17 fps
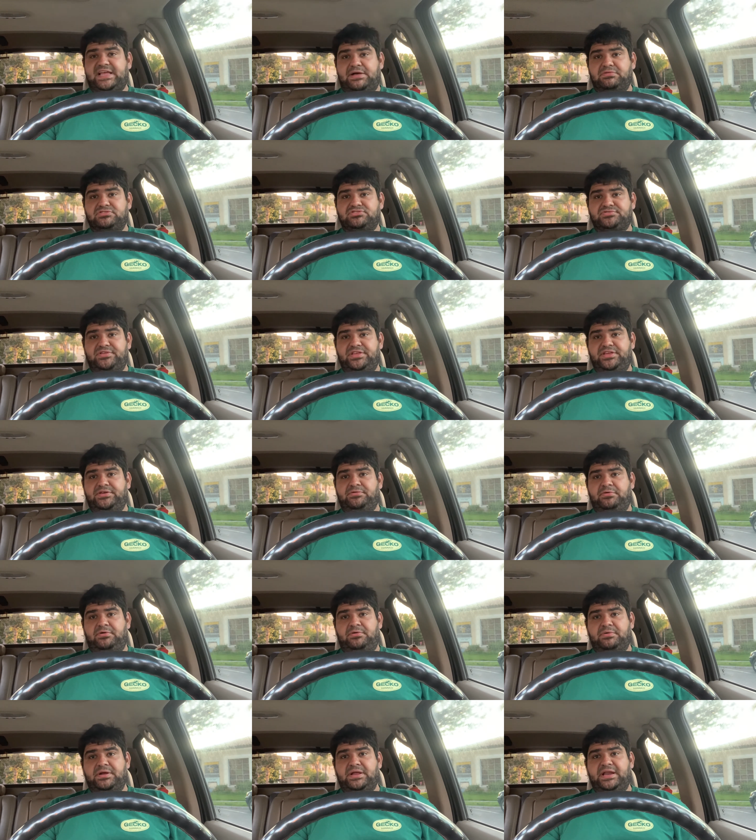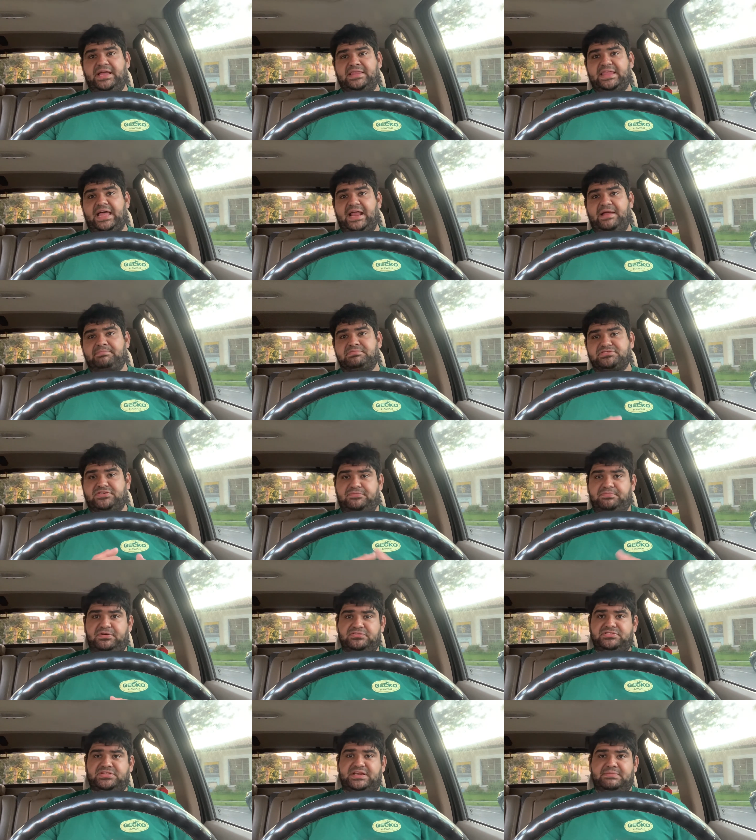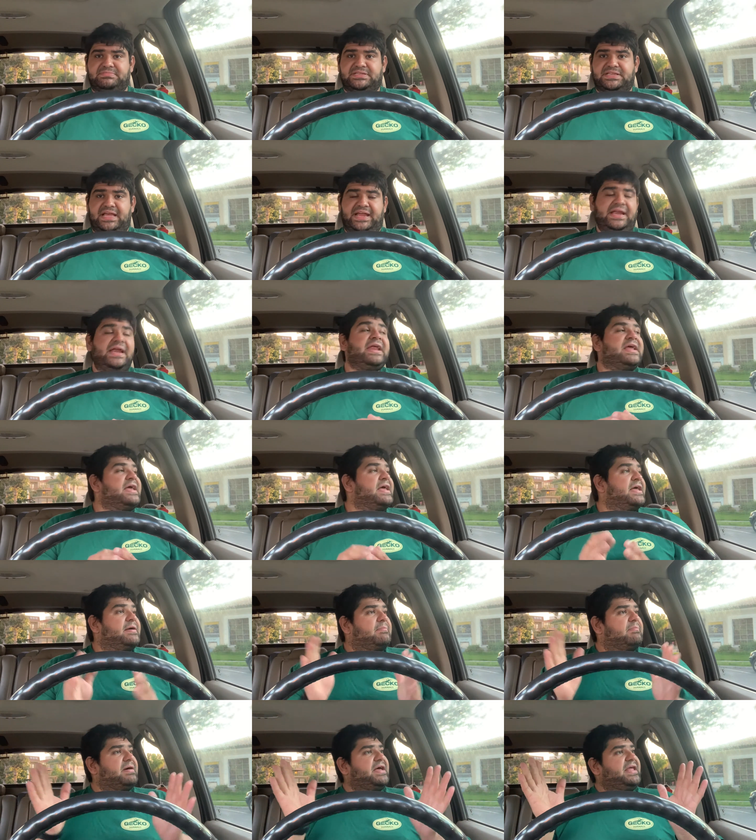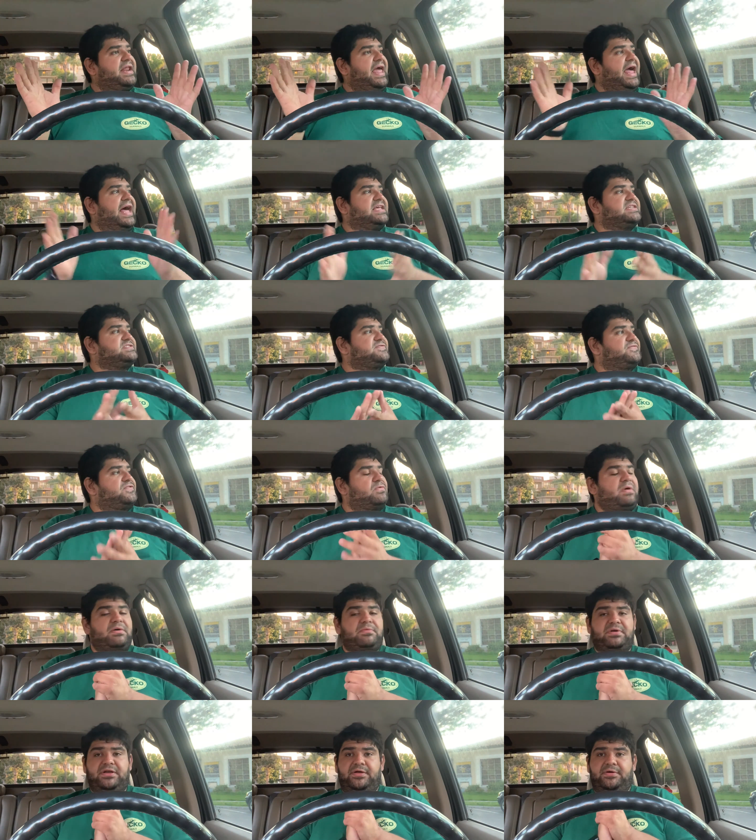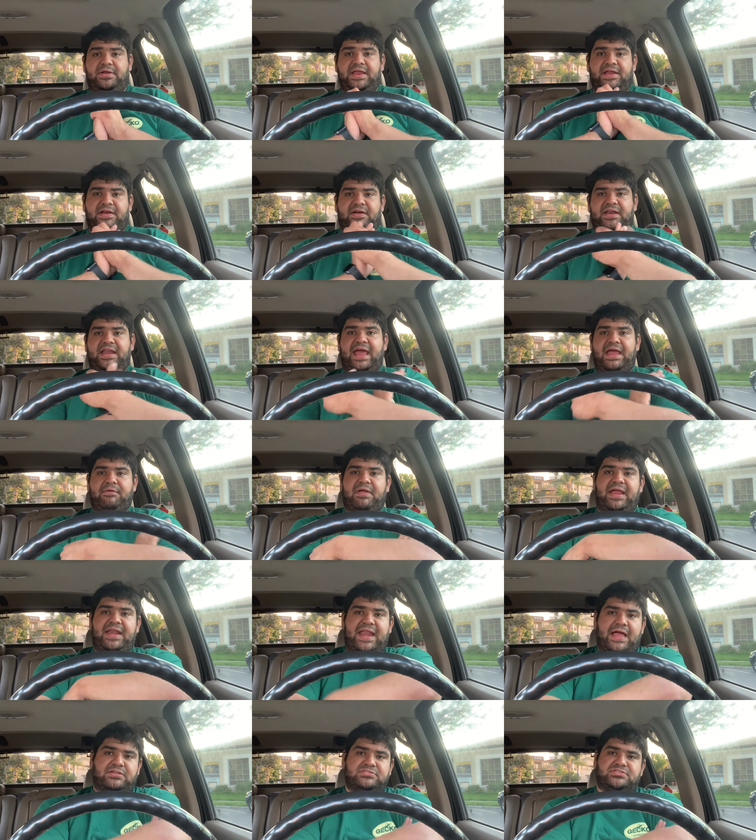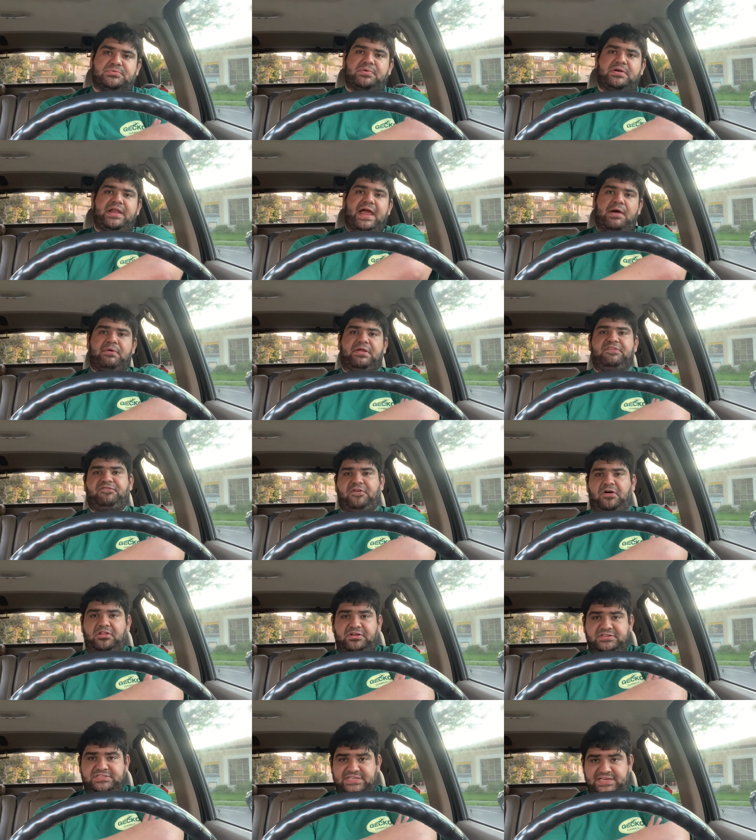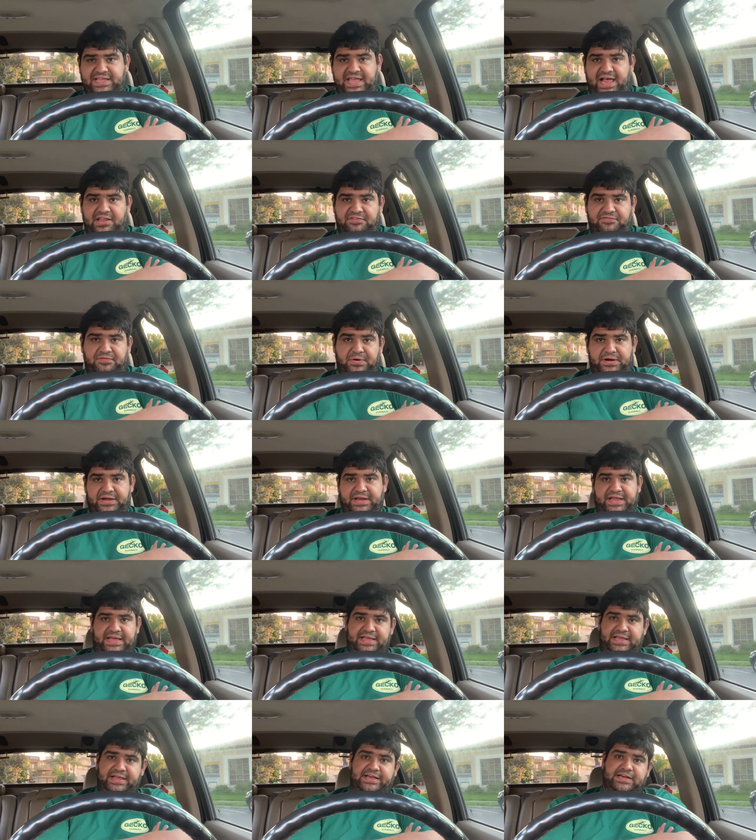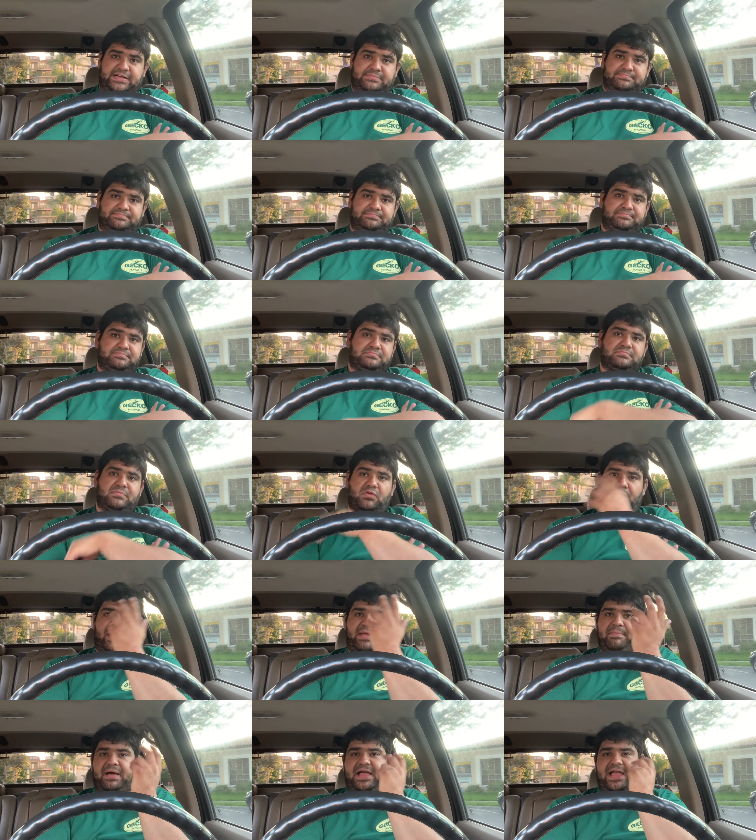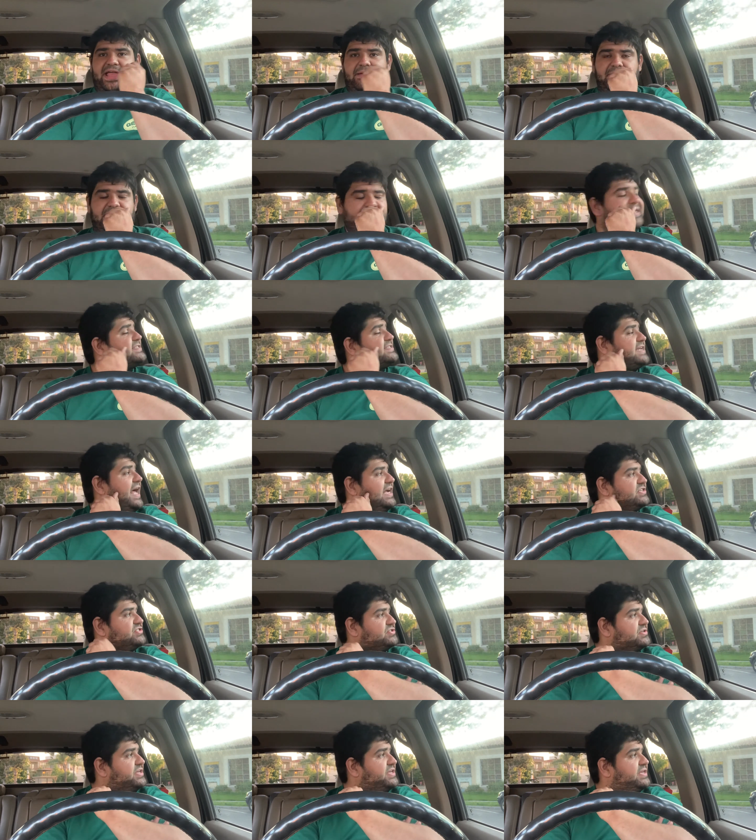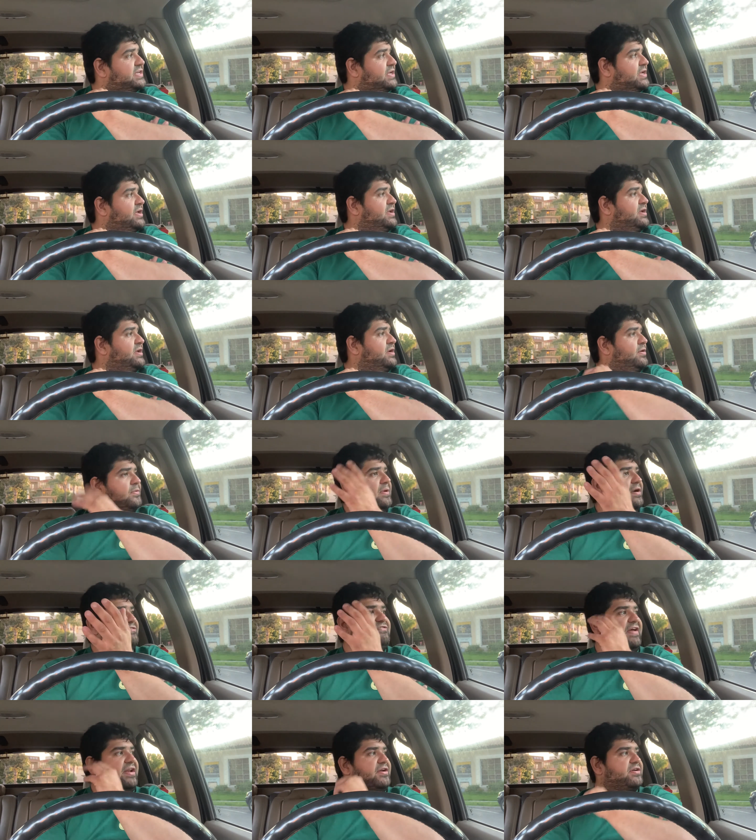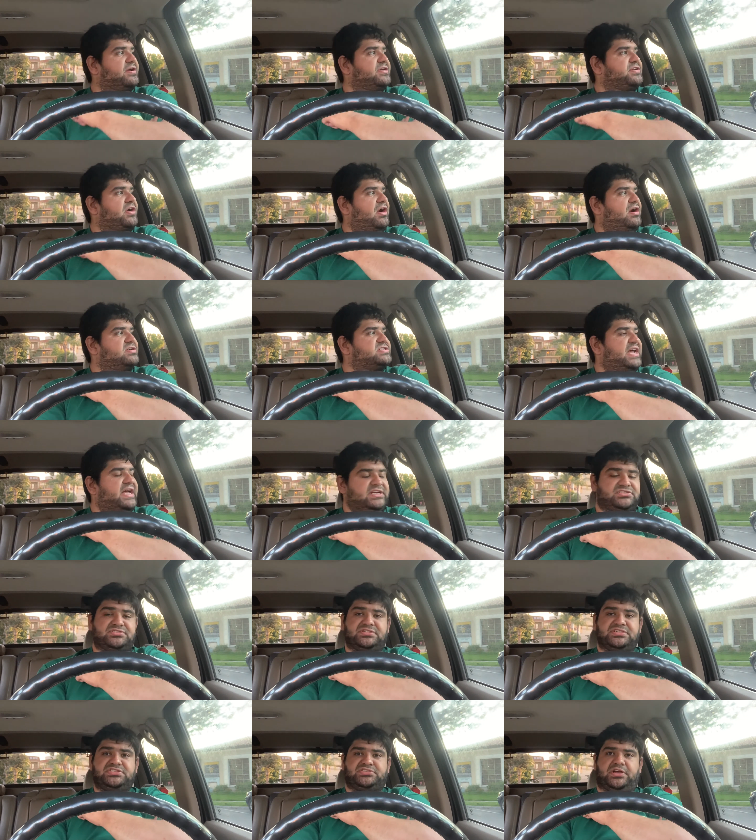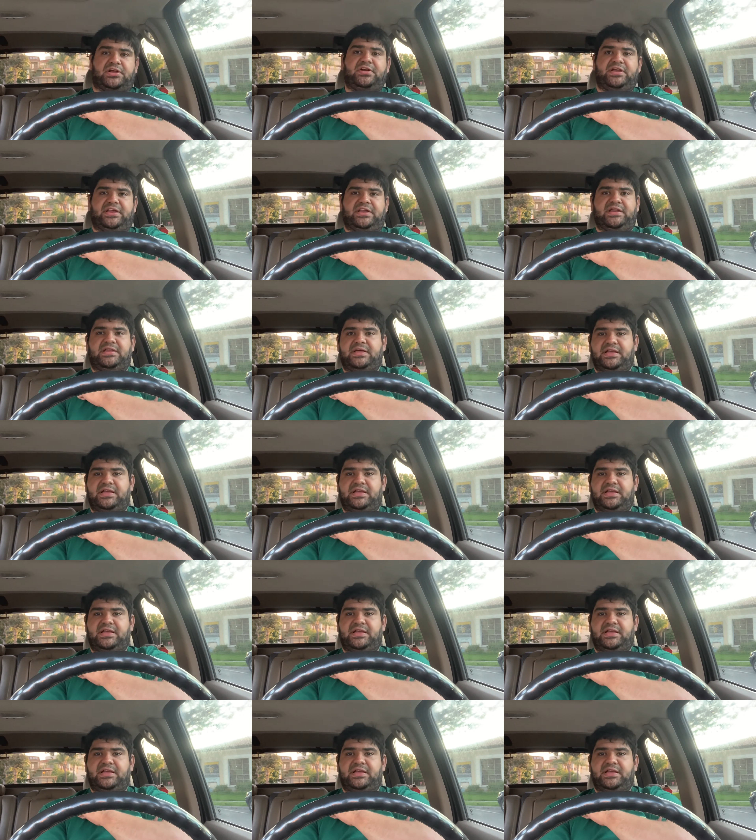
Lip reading: That was really cool. We're going to get that episode posted up tonight. But as for what we're doing here today right now, so we're now in Fullerton, California. Right behind me is actually where Fender Guitars actually started.